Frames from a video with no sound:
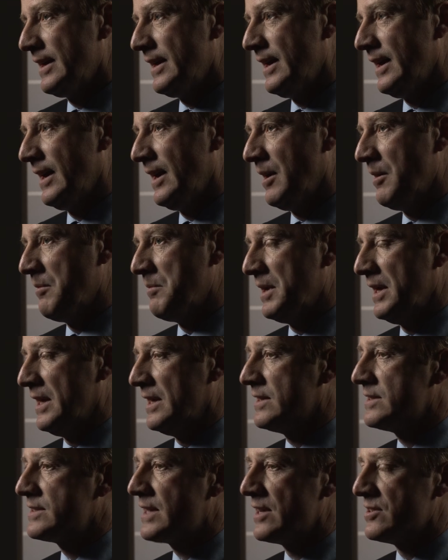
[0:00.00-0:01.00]
It
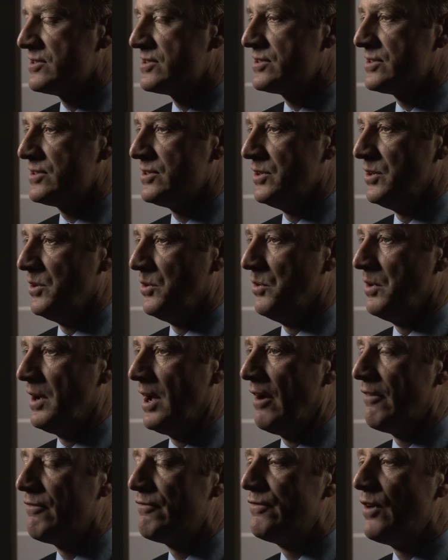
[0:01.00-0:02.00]
tends to
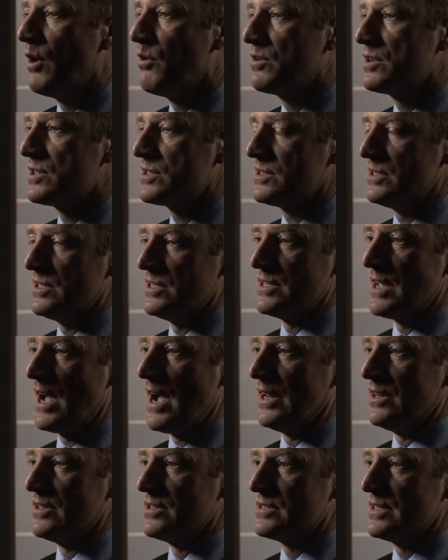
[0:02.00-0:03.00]
focus the
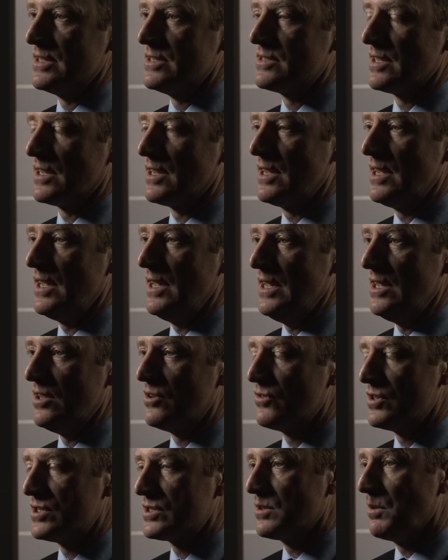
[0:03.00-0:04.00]
designers into key
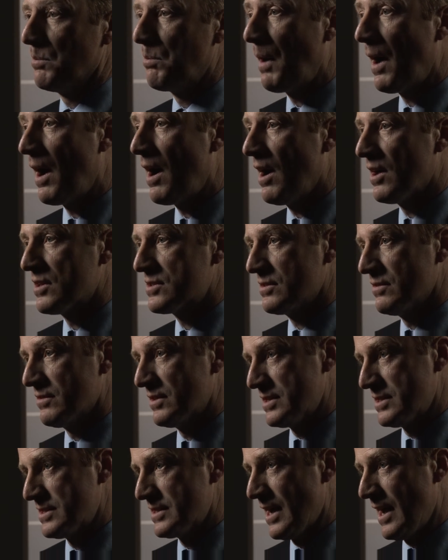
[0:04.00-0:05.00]
critical parts on the
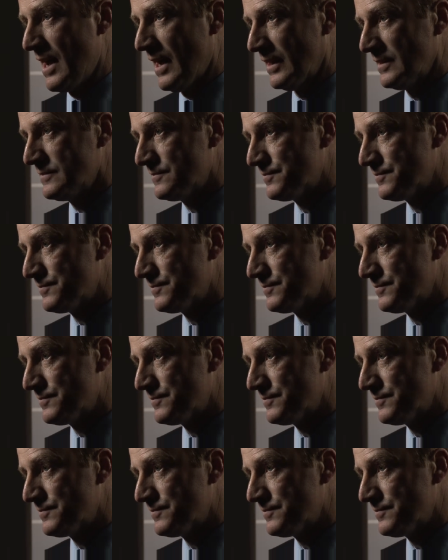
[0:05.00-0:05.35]
design.